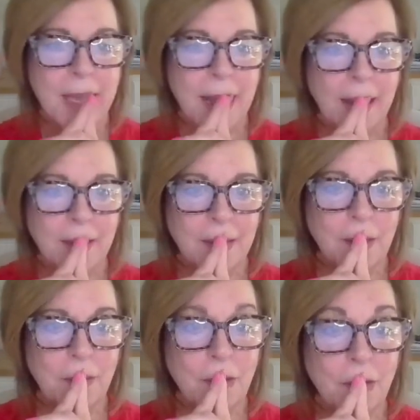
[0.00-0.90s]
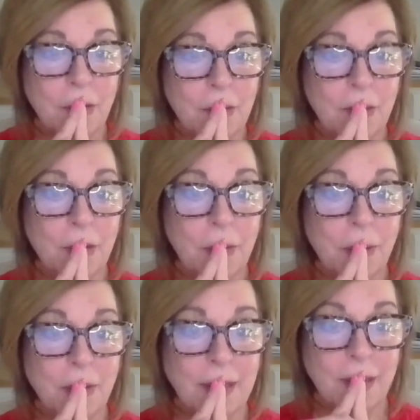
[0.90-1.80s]
yeah, so know your
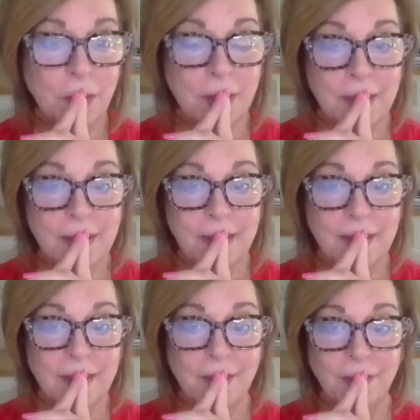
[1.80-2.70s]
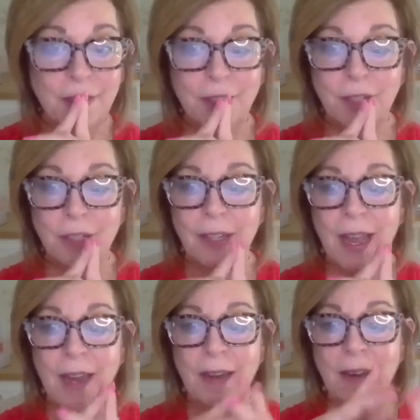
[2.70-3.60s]
protein sources for sure,
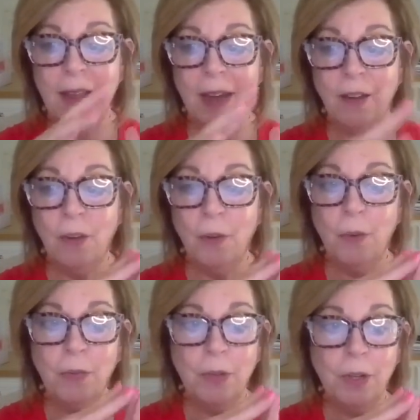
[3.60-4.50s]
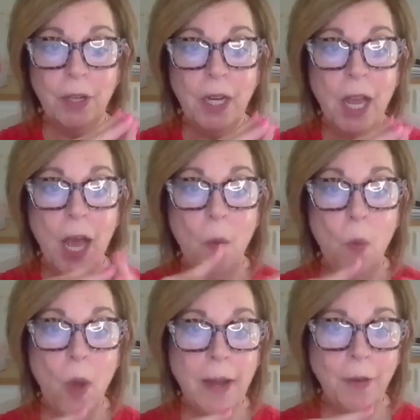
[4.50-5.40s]
and go for
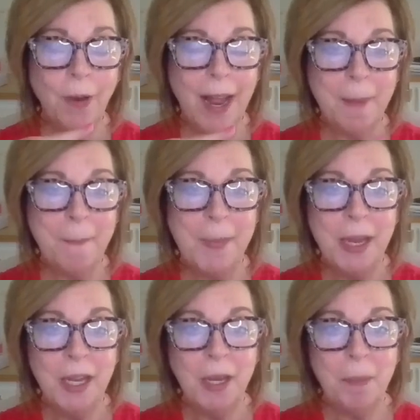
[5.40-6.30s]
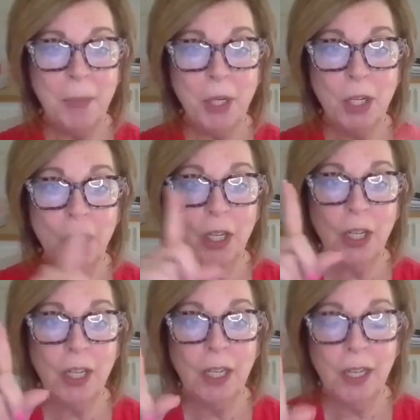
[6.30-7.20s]
1 gram
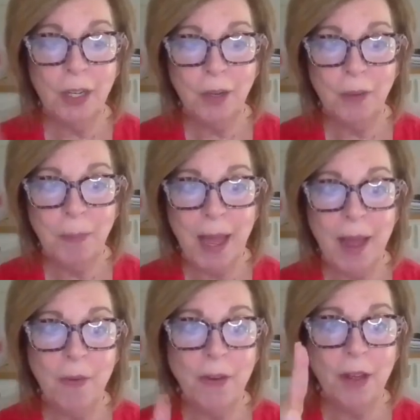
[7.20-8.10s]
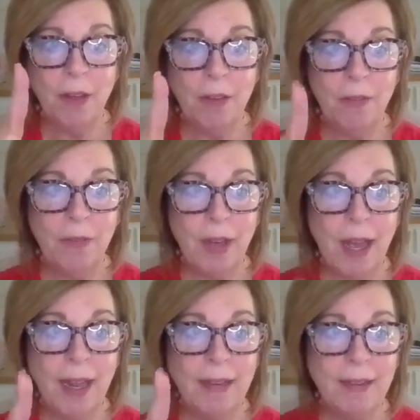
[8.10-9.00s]
per pound of
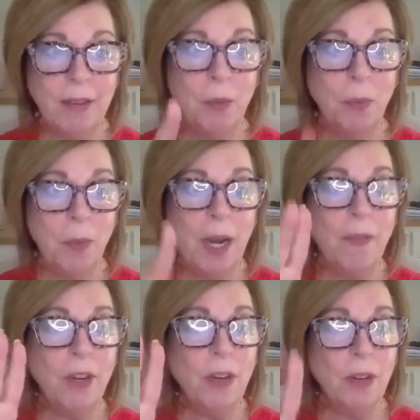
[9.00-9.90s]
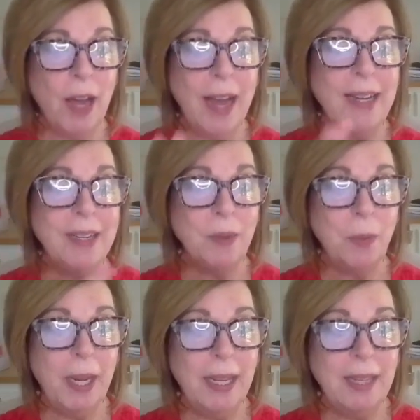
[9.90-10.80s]
ideal, whatever your ideal
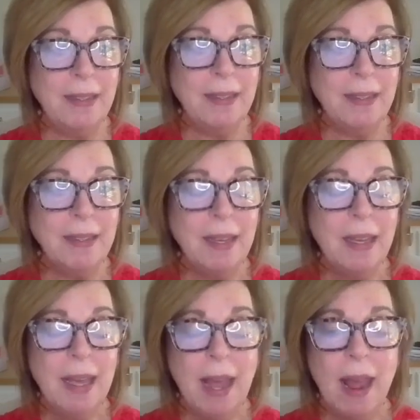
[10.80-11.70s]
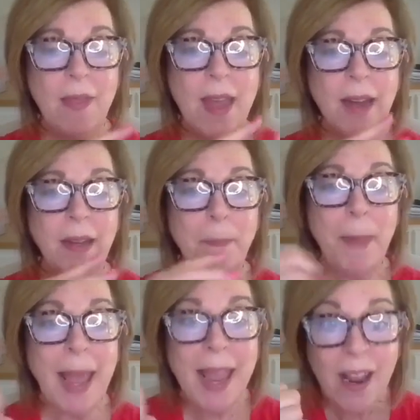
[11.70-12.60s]
weight is. And then
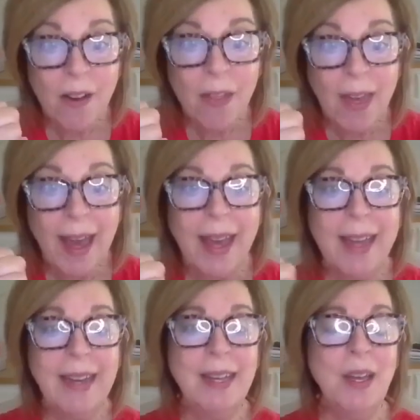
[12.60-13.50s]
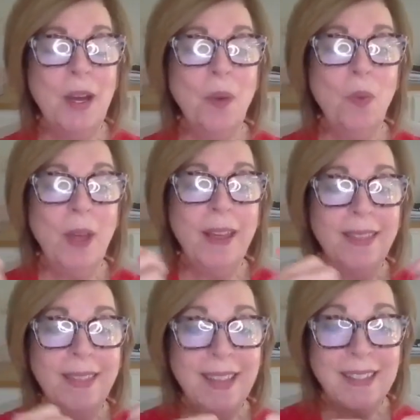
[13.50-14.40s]
pair that
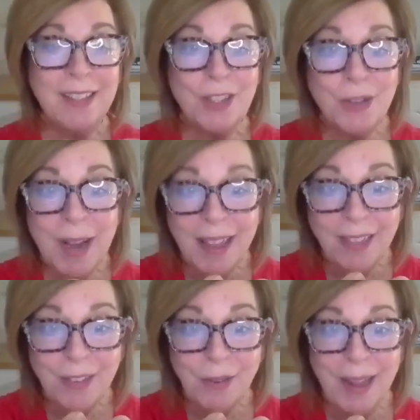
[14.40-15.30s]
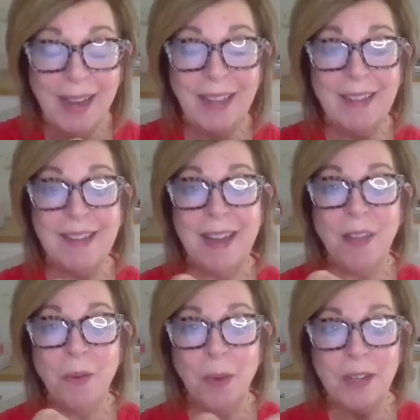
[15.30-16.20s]
with strength training, because
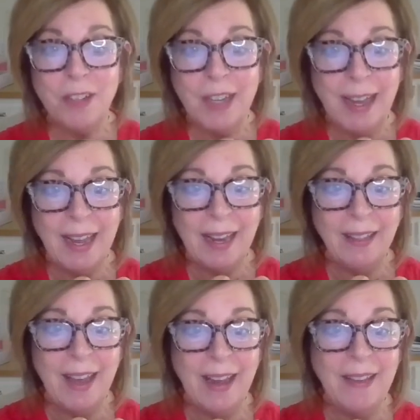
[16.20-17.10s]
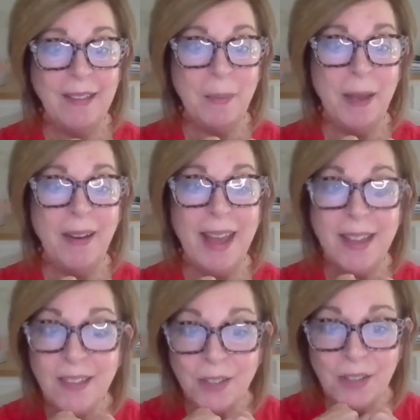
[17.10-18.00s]
another question I get a lot is about
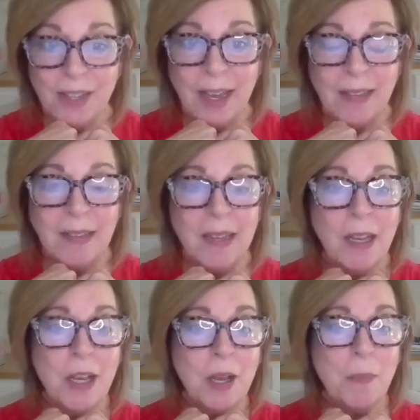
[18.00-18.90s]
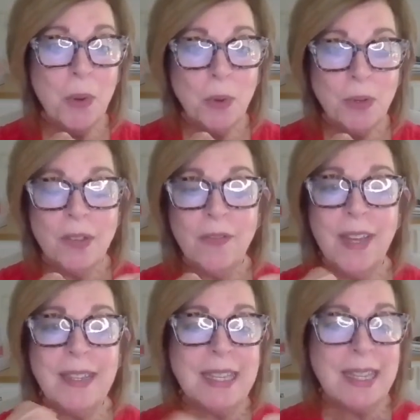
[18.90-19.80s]
exercise. Most of
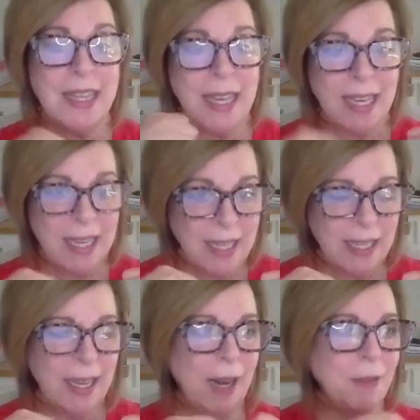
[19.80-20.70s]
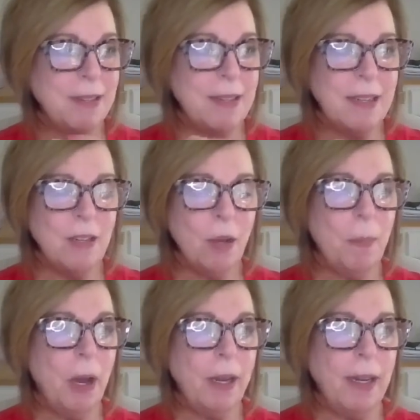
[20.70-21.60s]
us think, and I was listening to a
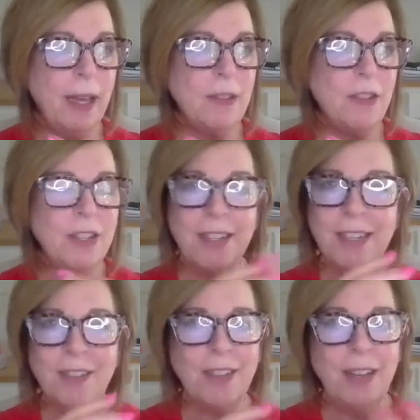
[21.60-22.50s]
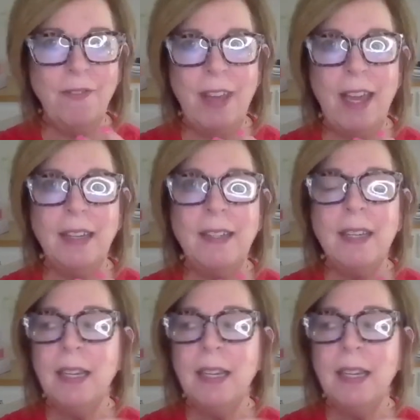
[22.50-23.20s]
podcast just yesterday, in fact,